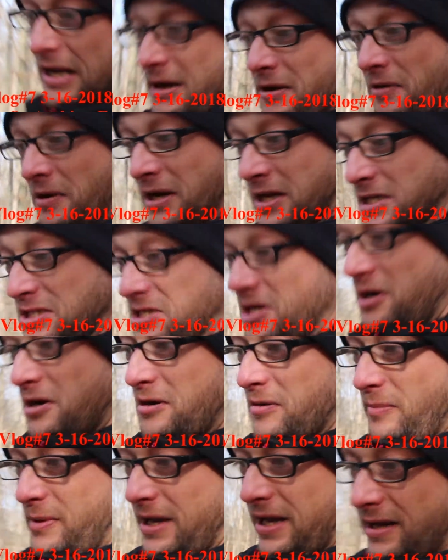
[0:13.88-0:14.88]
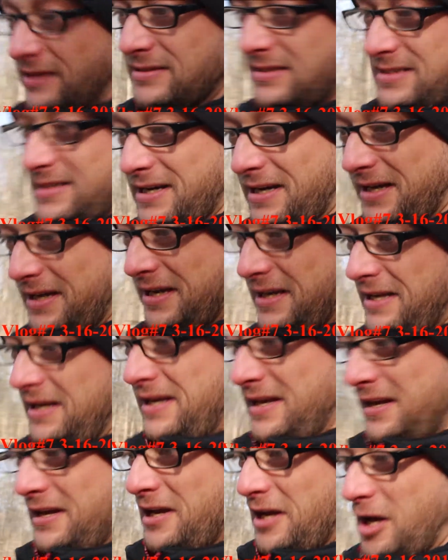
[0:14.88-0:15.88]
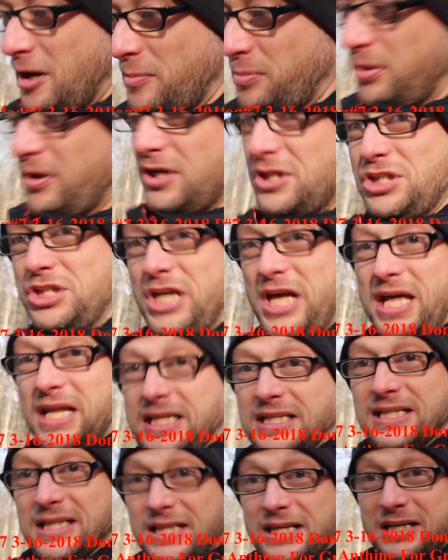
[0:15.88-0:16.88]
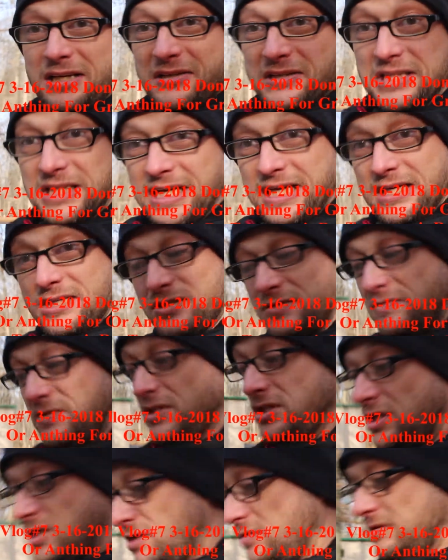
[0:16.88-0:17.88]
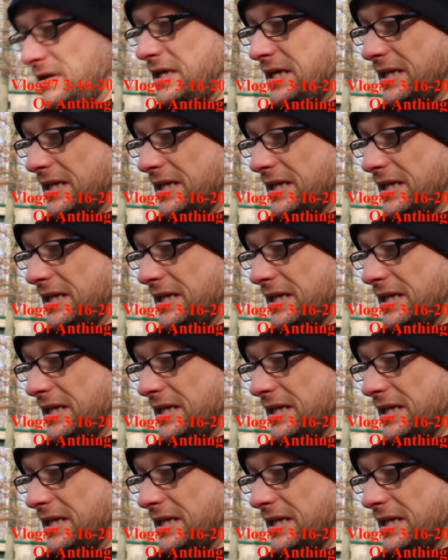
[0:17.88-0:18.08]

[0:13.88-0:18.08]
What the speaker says: I want to talk about appreciating the little things when you don't